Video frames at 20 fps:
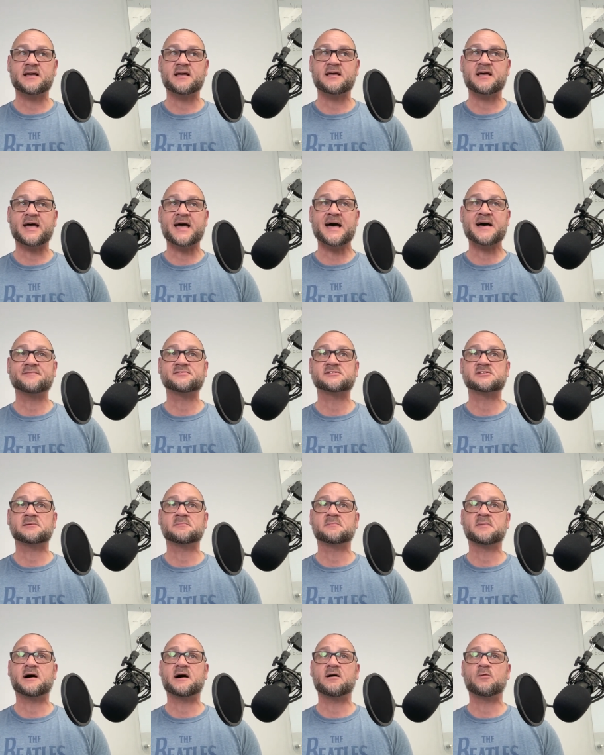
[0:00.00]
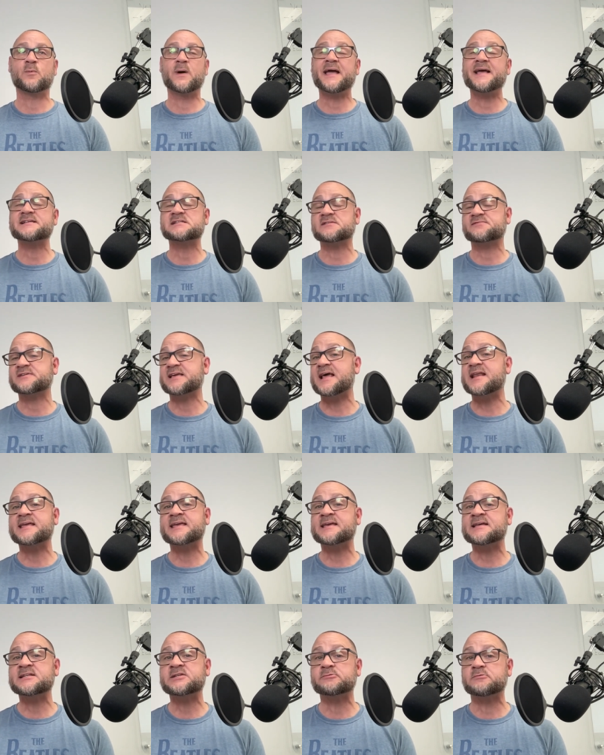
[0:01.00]
have some uh, ways of
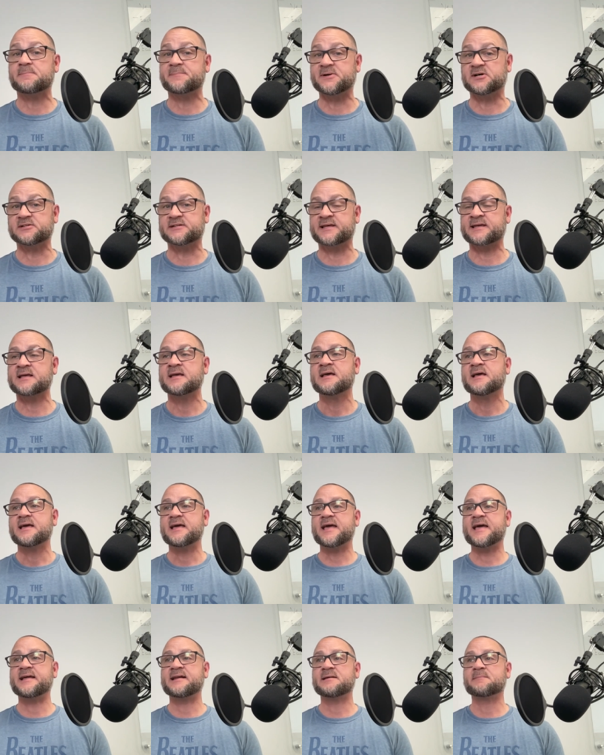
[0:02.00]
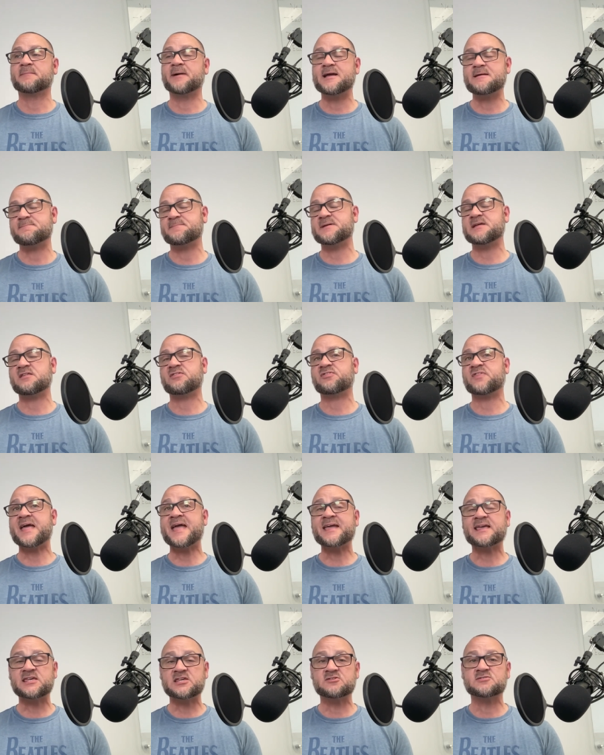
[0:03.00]
getting into a building, and it might be
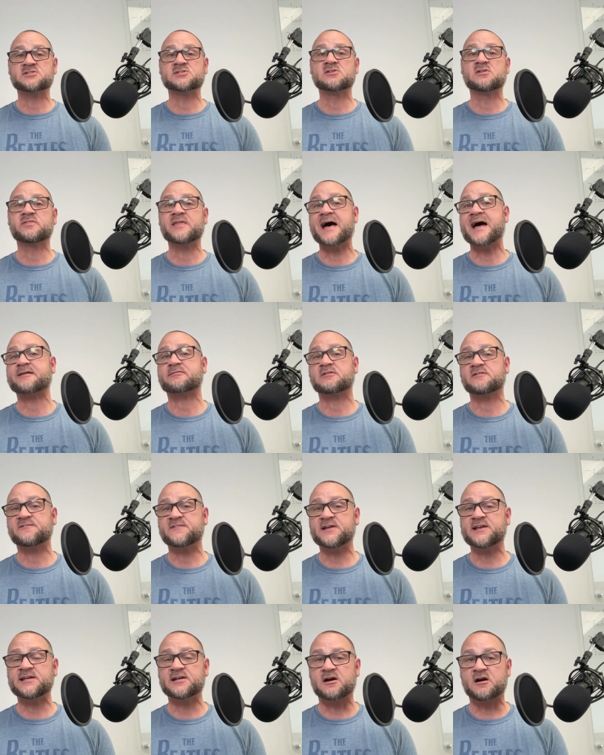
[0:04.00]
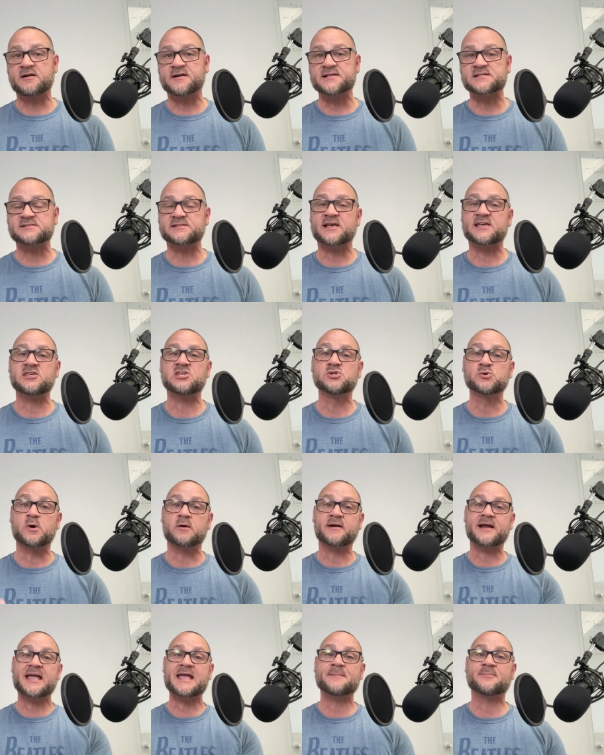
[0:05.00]
thank you to that graffiti artist that you
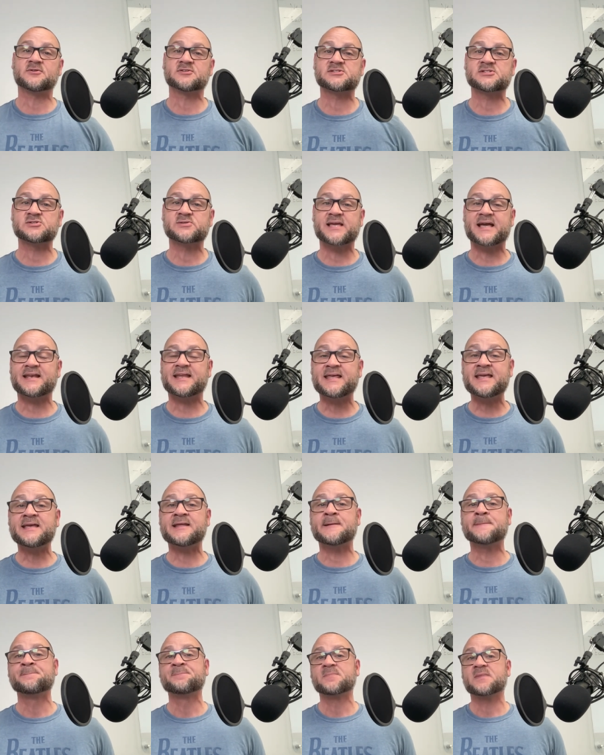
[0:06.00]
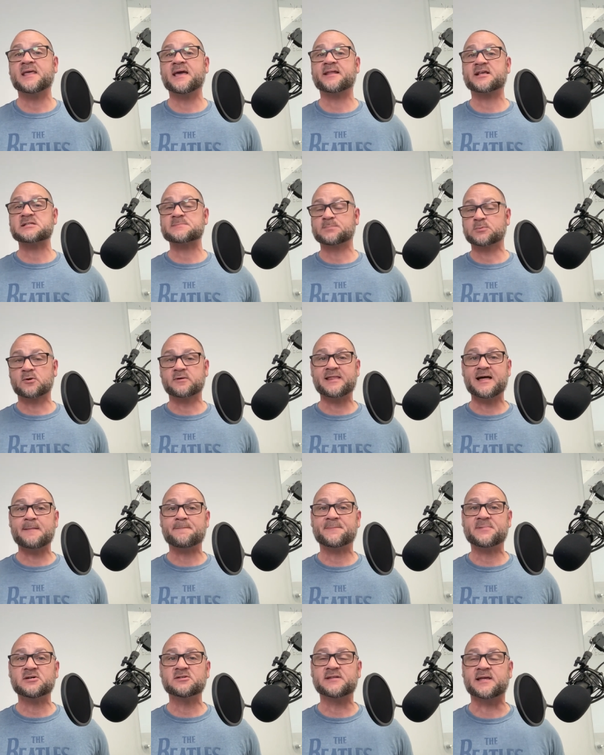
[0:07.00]
are able to get in and explore
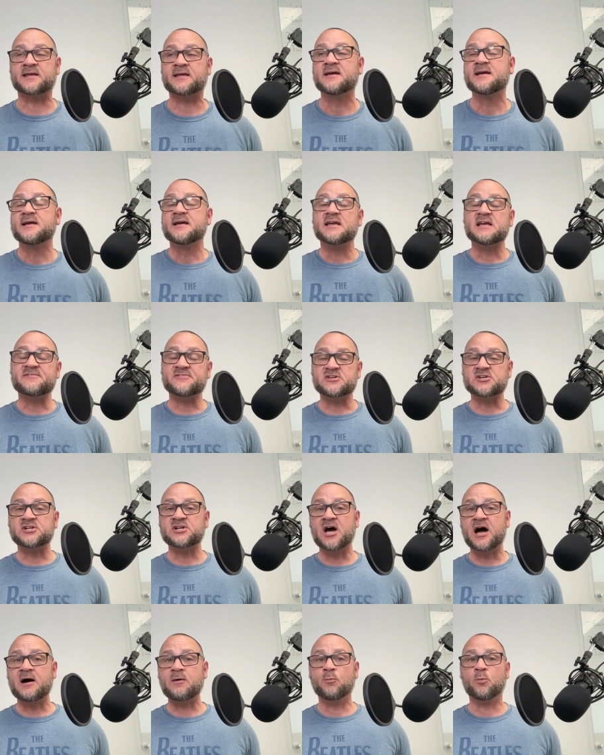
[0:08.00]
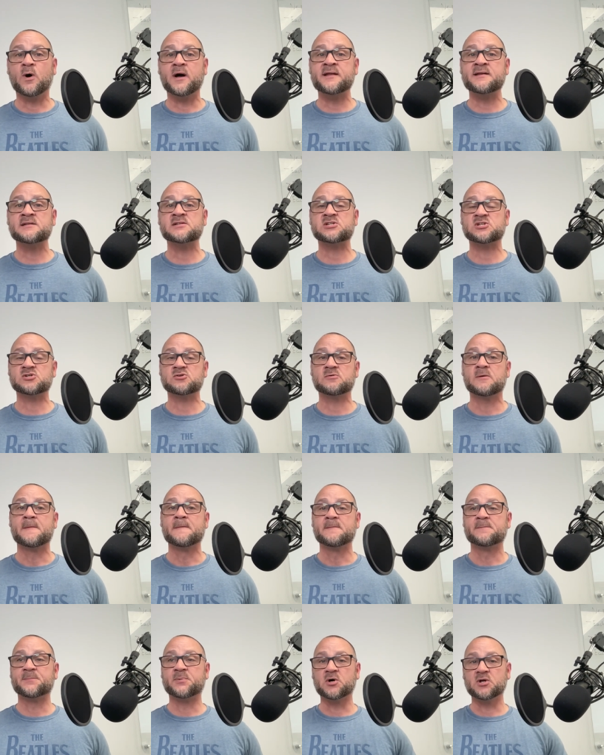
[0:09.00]
that building. If you're not one to
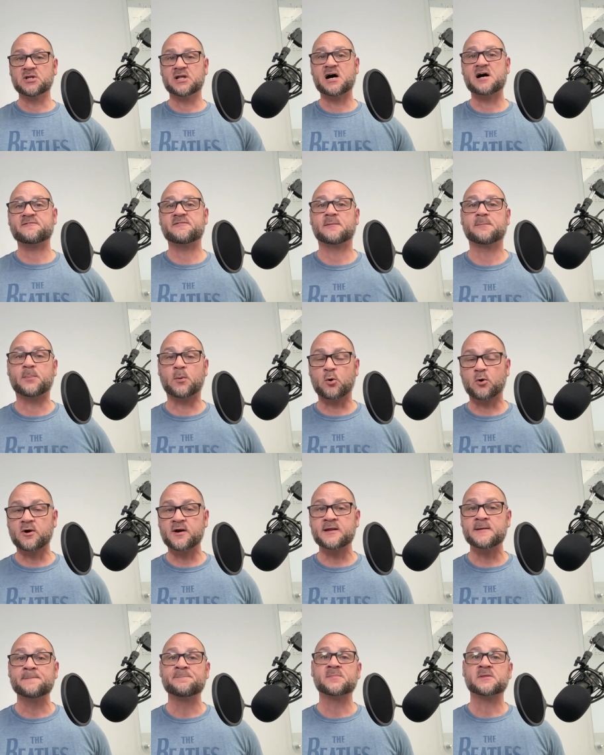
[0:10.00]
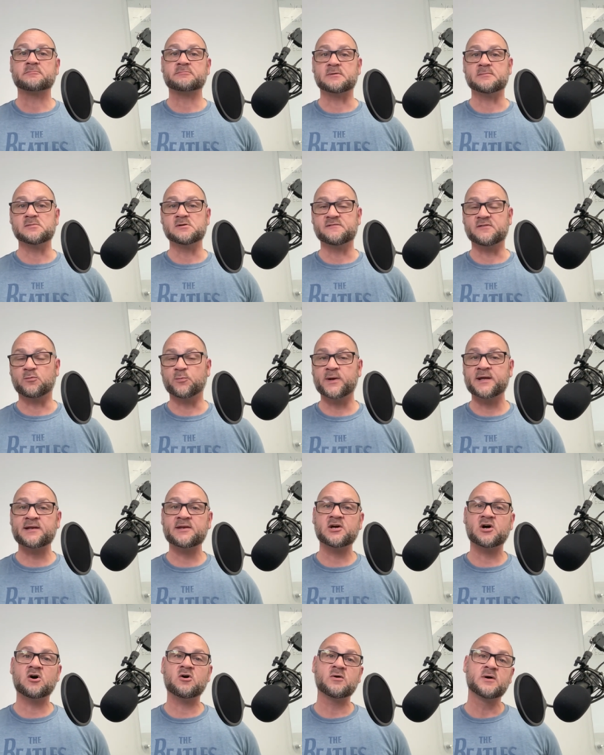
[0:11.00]
pull off a board, remove a
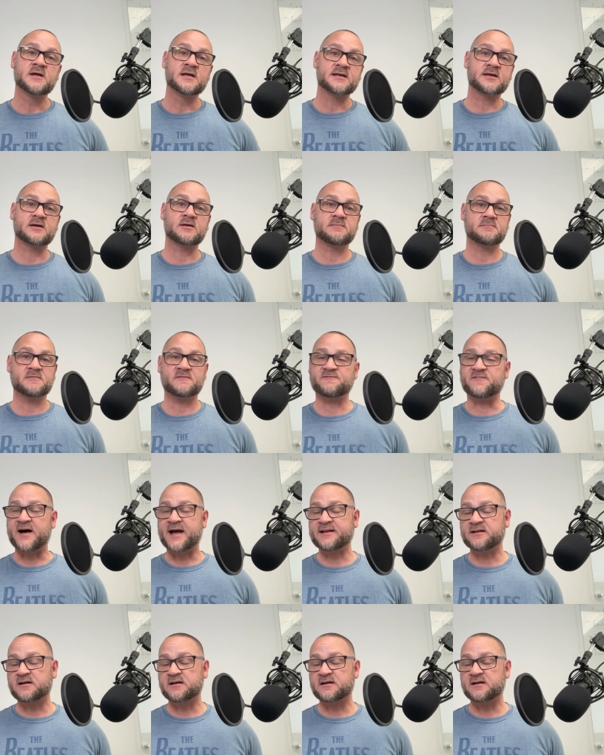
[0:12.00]
window, find